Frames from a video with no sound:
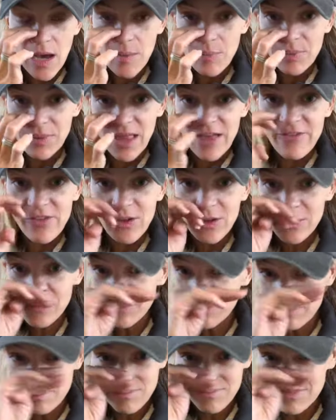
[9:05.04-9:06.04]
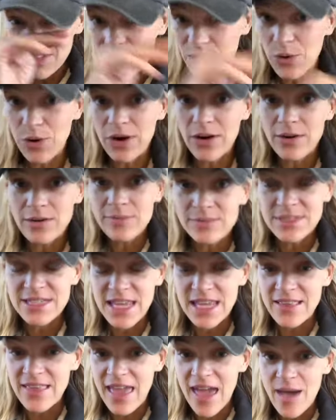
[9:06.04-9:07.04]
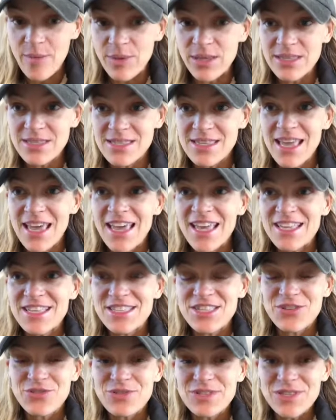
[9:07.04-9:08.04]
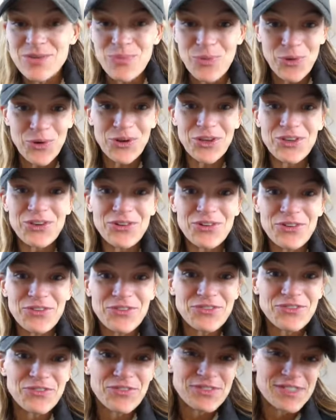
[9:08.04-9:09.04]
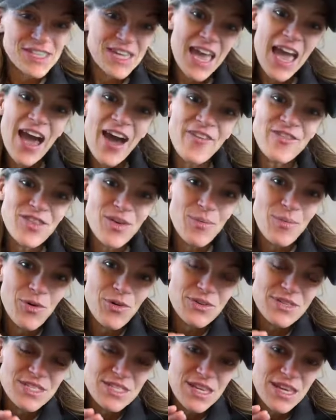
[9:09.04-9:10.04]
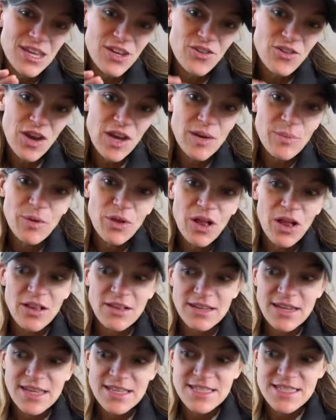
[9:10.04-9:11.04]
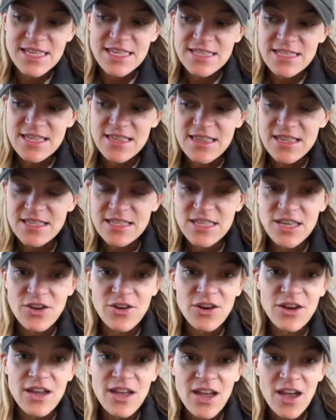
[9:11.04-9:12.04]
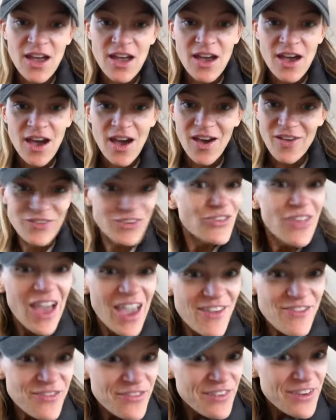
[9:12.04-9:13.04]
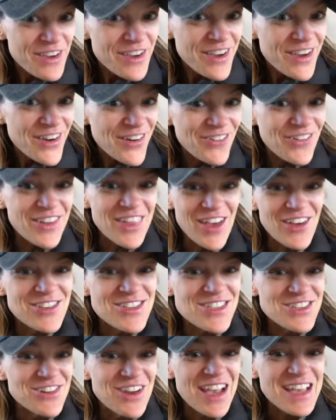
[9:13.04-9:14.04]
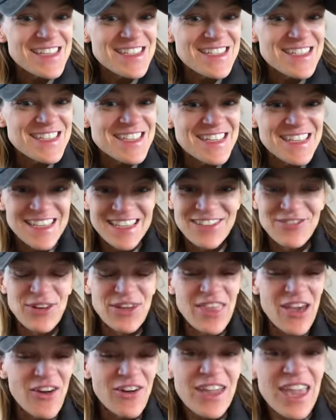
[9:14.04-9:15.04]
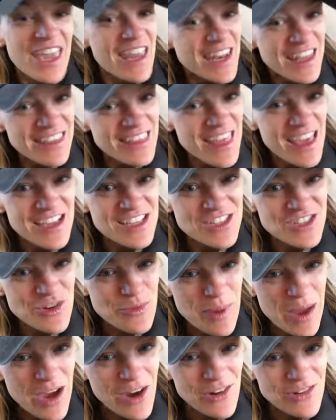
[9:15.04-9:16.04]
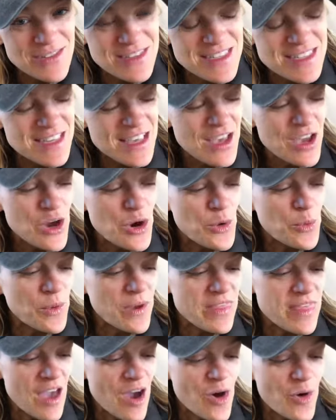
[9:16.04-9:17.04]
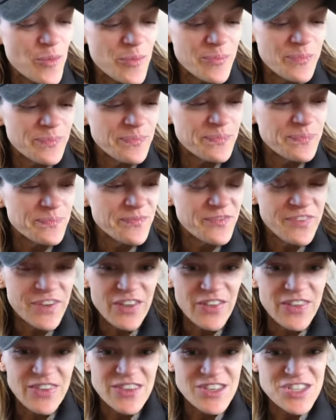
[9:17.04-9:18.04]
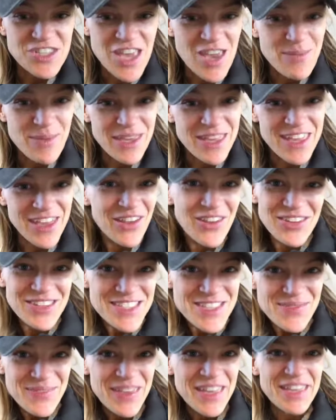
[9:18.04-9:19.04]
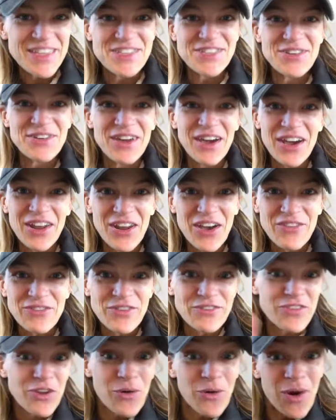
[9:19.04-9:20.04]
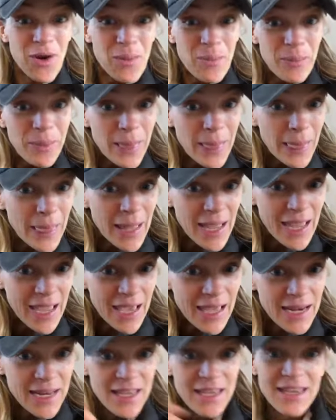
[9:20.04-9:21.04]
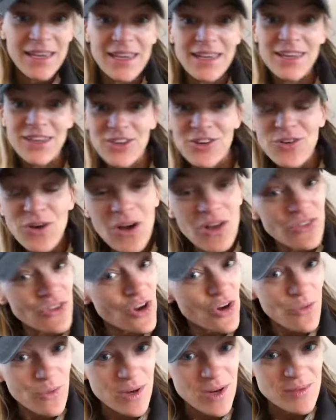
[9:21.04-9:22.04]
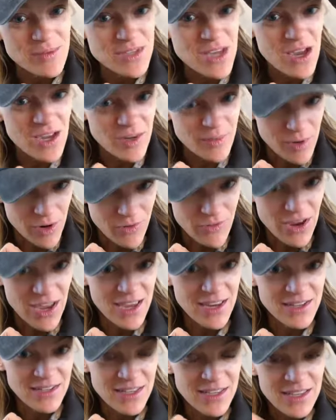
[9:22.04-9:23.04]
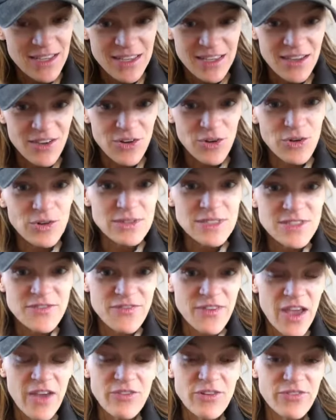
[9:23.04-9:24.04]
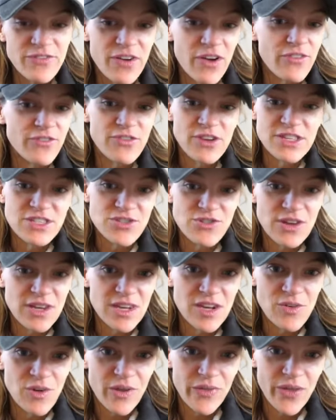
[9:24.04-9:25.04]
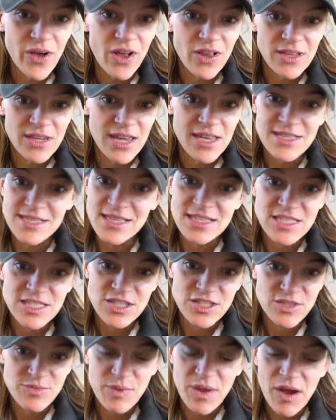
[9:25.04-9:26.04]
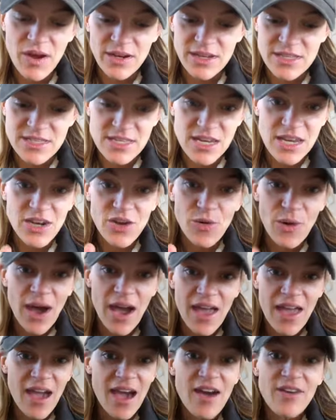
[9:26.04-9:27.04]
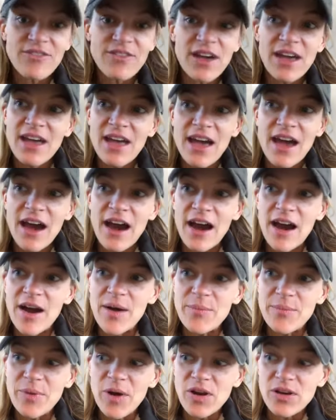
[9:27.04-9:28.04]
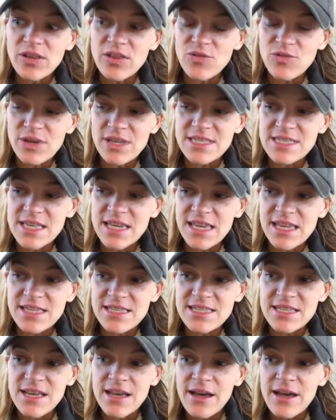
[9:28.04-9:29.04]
up level your daily habits to support you to have the most incredible holiday season this year of your life without stress without gaining the extra pounds, without feeling the shame and guilt because you got off of your plan. You all know what I'm talking about, right? Who's ever felt frustrated around the holidays? Let's just be honest. I know I have. Um, part of the reason is